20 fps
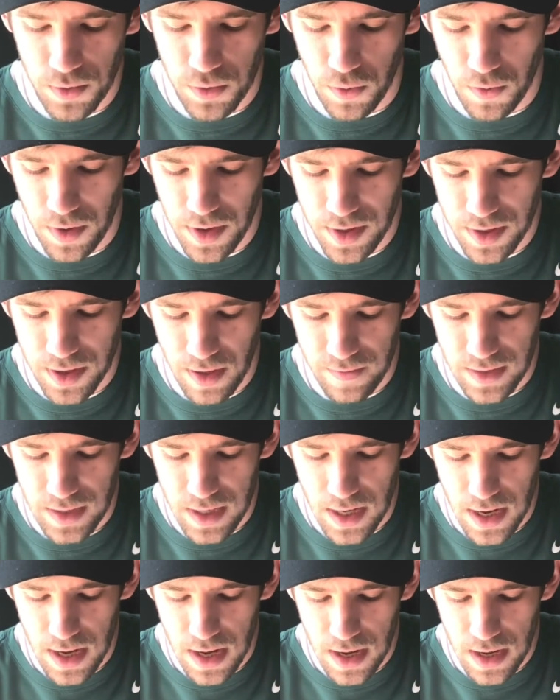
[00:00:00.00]

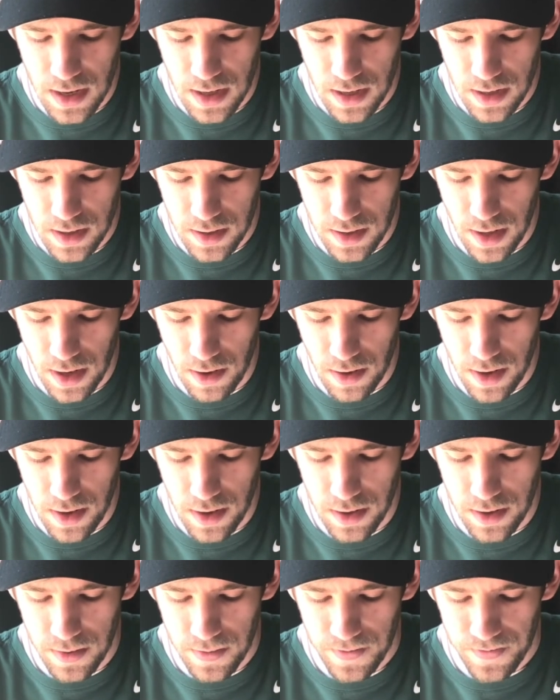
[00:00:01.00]
2017
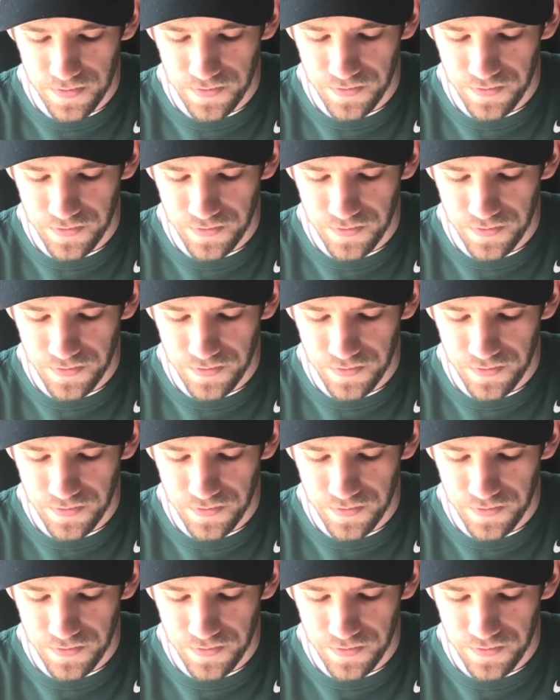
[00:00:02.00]
series.